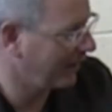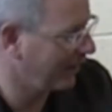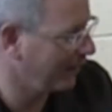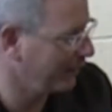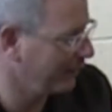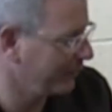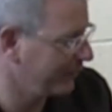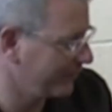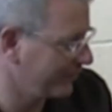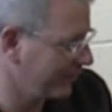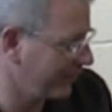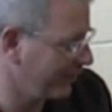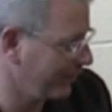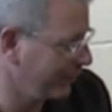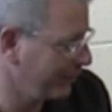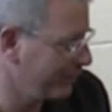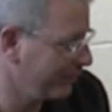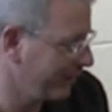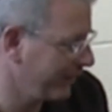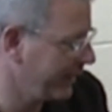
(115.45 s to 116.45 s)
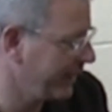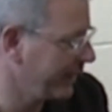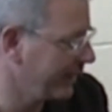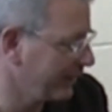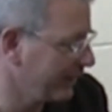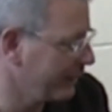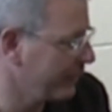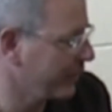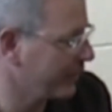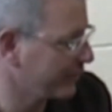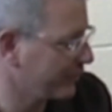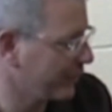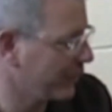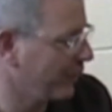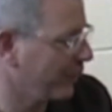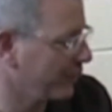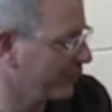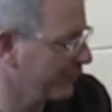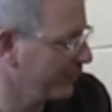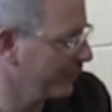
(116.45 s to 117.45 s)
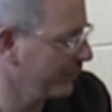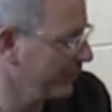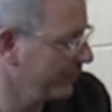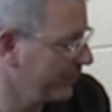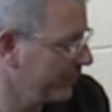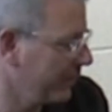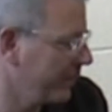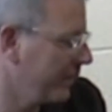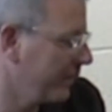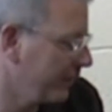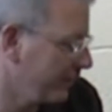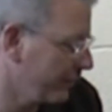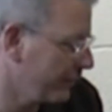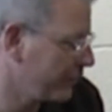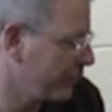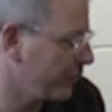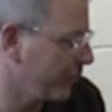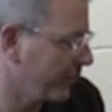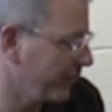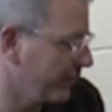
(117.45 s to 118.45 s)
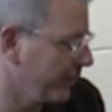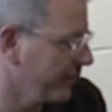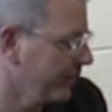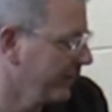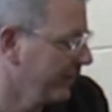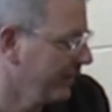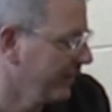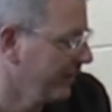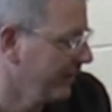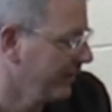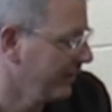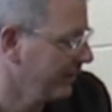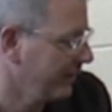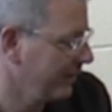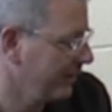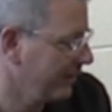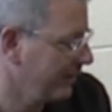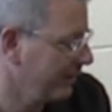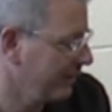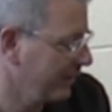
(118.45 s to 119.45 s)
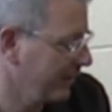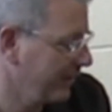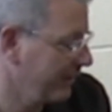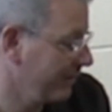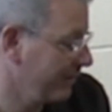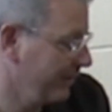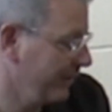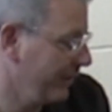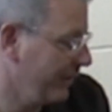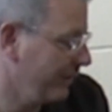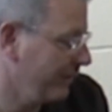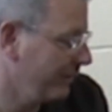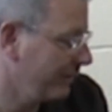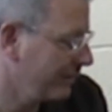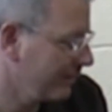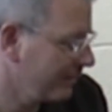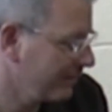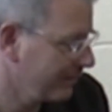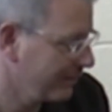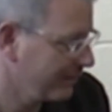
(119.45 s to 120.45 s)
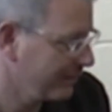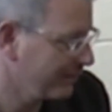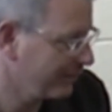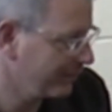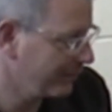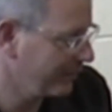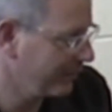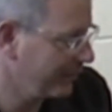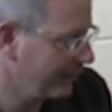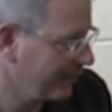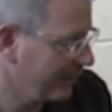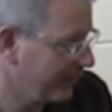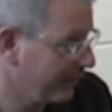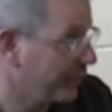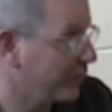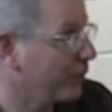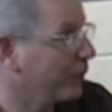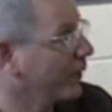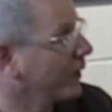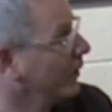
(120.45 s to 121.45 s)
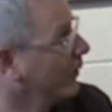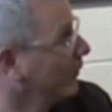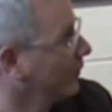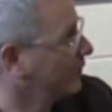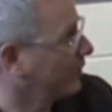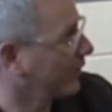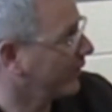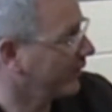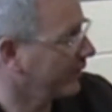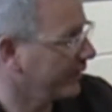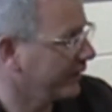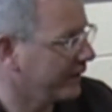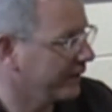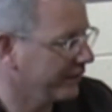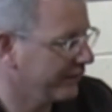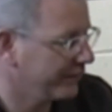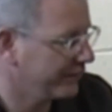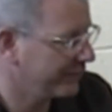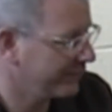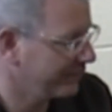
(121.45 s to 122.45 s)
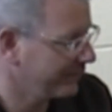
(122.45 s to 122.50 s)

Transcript: I was making a living as a cartoonist and an illustrator, and living in a warehouse not unlike this,